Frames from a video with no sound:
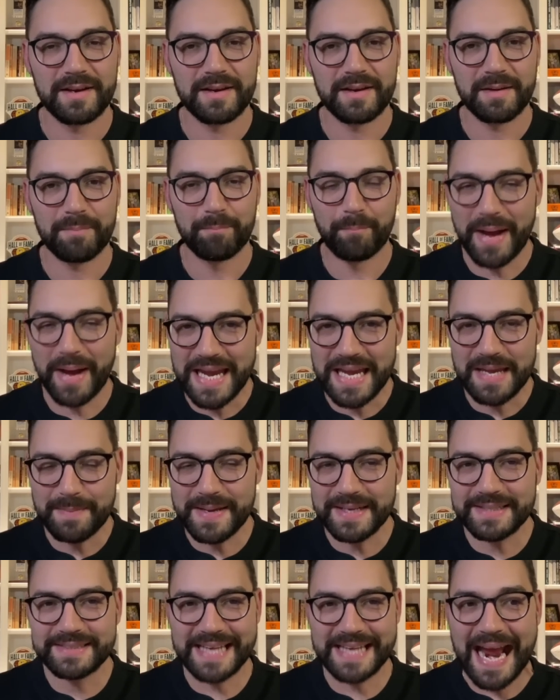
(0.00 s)
Mike
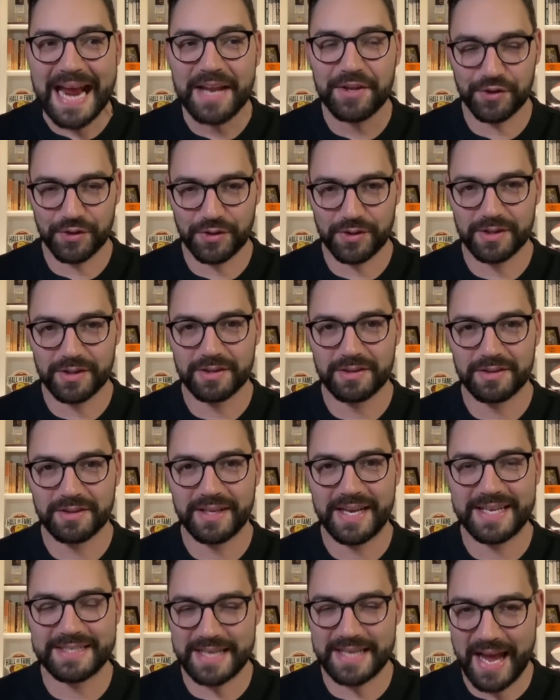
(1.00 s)
McDaniel
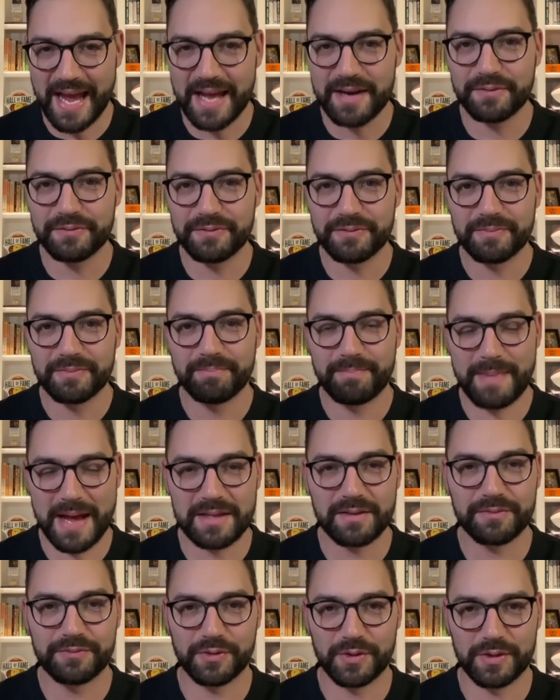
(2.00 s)
is ahead of Matt
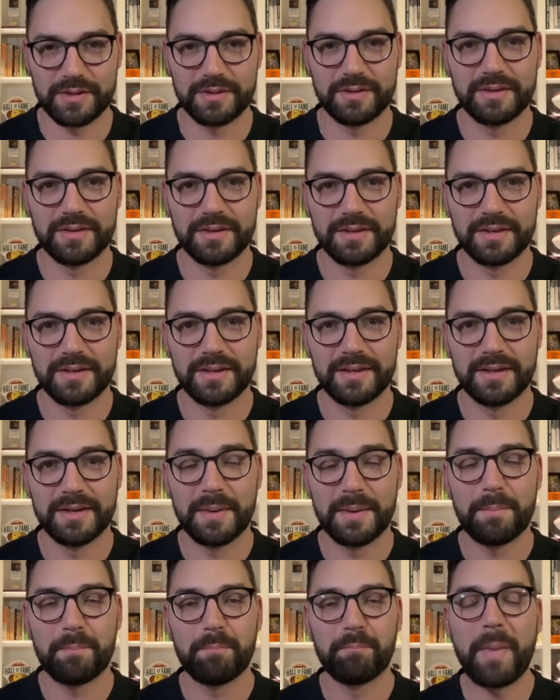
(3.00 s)
LaFleur.
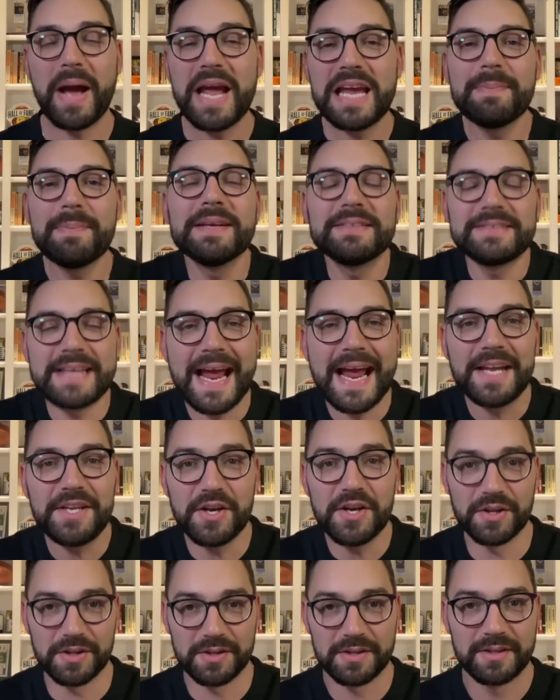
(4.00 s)
Mike
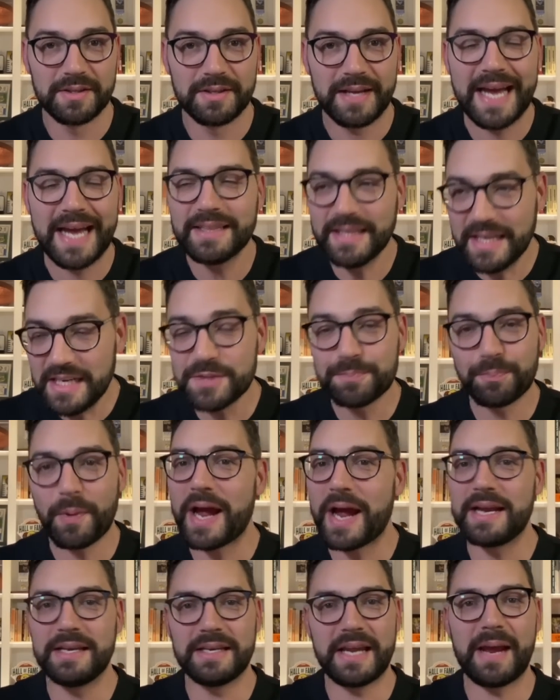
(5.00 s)
McDaniel! At least
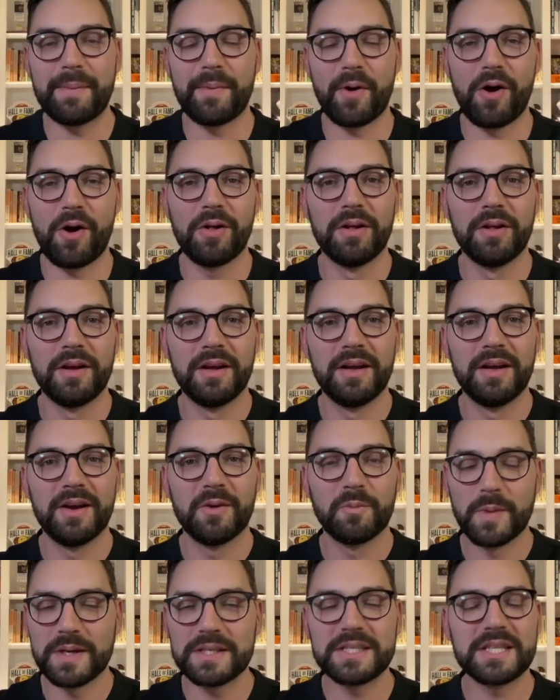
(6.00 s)
Brian Daboll
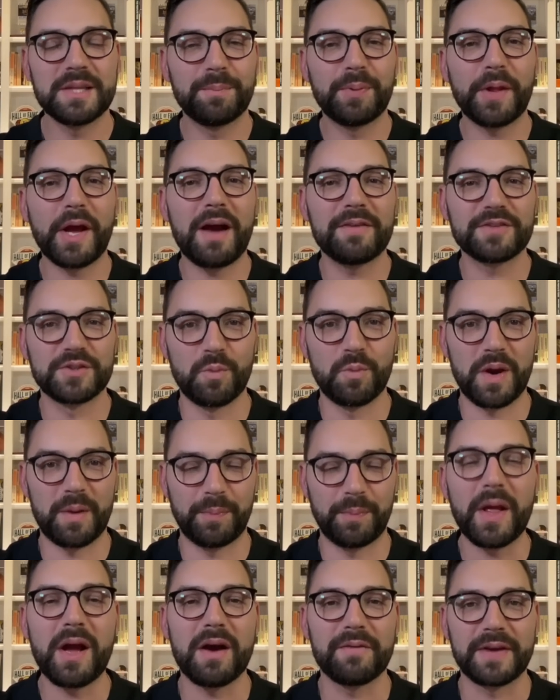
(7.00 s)
went to the playoffs and won a
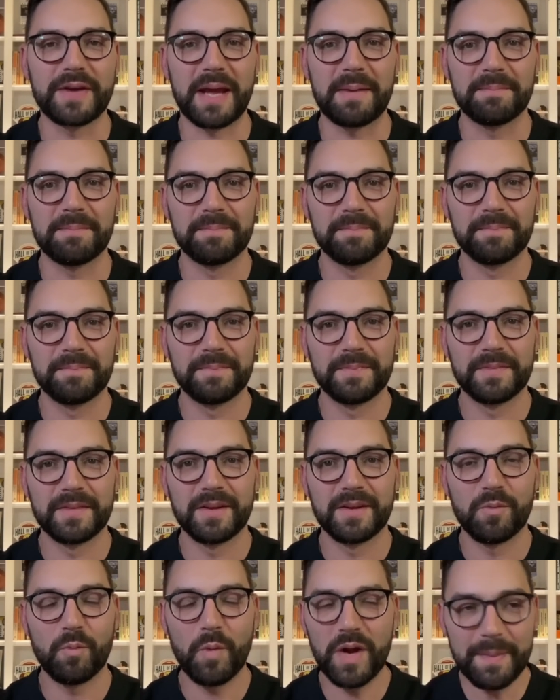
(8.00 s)
playoff game.
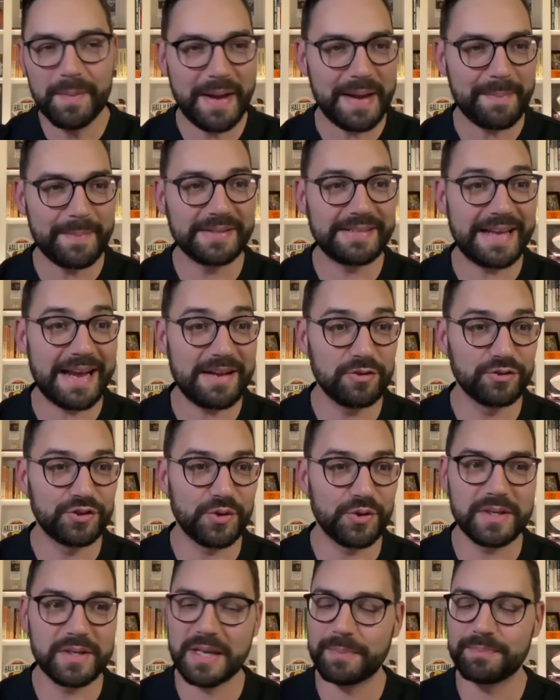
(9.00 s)
What did Mike McDaniel
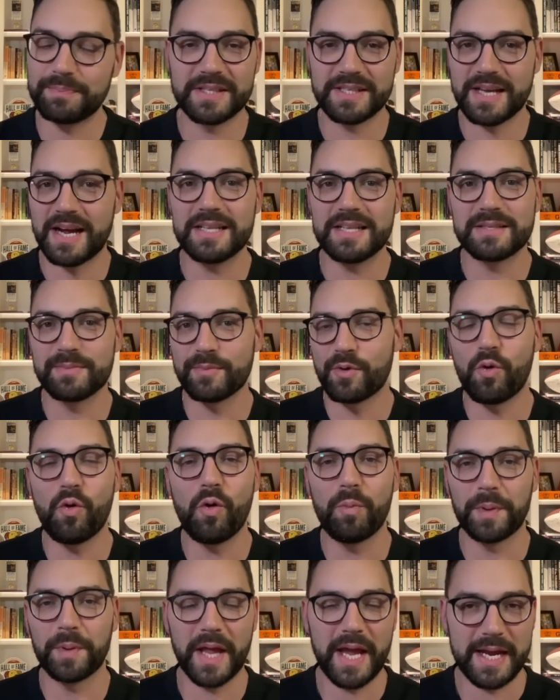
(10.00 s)
do except design some cool
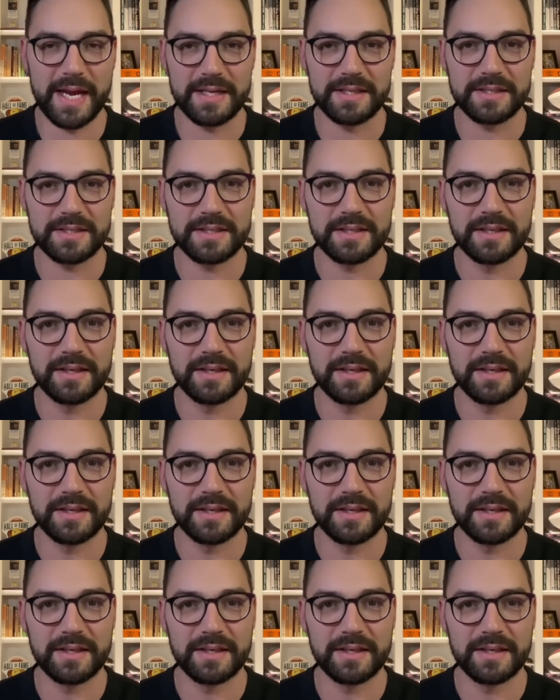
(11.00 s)
plays?